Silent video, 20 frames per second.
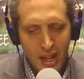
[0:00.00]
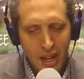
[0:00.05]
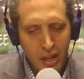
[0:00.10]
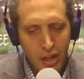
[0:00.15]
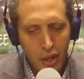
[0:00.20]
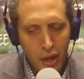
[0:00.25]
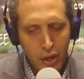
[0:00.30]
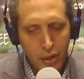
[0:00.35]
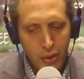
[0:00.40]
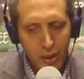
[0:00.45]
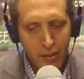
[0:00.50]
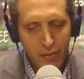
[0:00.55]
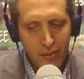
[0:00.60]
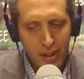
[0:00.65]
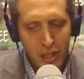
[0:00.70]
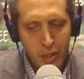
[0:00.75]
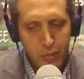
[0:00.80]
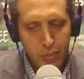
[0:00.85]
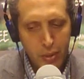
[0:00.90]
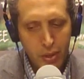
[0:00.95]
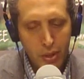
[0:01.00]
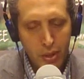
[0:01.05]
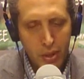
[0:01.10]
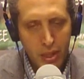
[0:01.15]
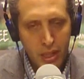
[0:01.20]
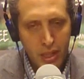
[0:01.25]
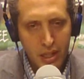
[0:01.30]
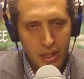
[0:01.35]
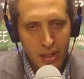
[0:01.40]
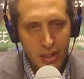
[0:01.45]
And are you on Facebook
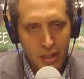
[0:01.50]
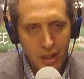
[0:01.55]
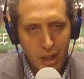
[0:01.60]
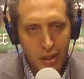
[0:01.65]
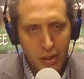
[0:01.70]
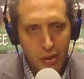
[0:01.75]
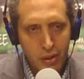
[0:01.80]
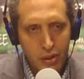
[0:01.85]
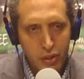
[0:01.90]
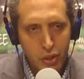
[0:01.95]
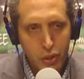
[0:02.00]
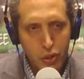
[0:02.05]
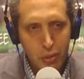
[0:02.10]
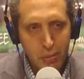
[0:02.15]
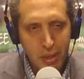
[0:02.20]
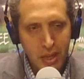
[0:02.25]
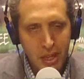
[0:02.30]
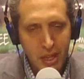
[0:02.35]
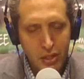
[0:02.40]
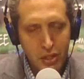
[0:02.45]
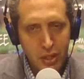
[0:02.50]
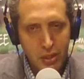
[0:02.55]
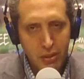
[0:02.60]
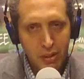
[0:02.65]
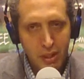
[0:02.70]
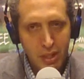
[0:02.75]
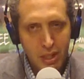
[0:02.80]
and other social media too?